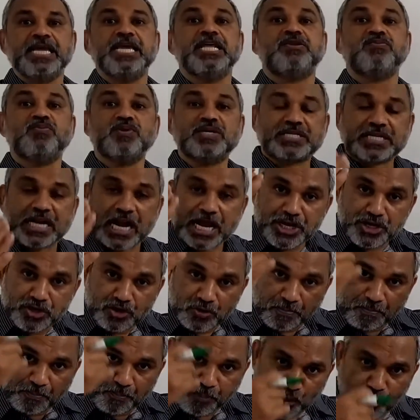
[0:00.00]
It will try
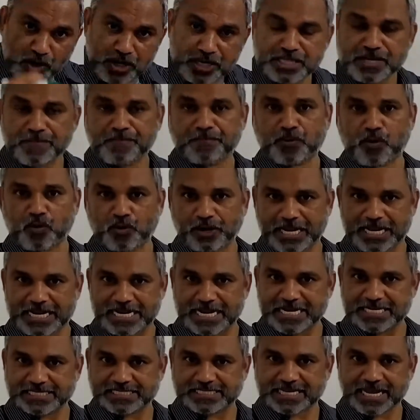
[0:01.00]
to pull the protein
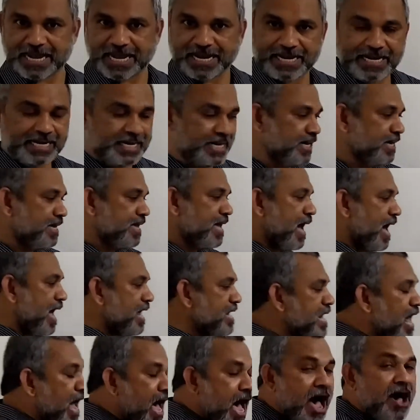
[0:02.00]
inside,
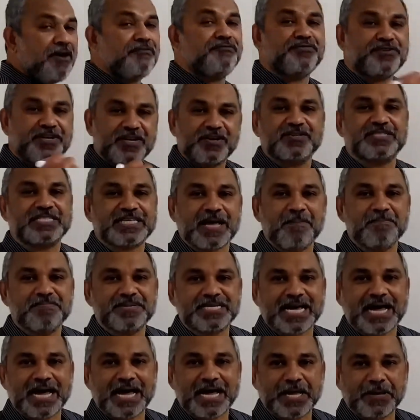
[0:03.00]
and after some
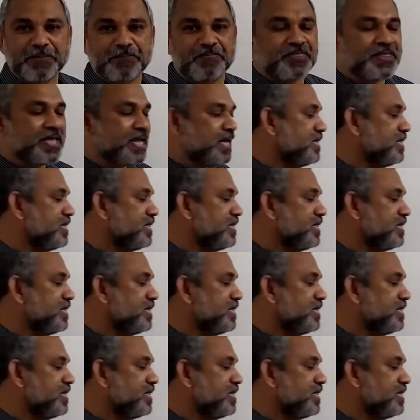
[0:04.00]
time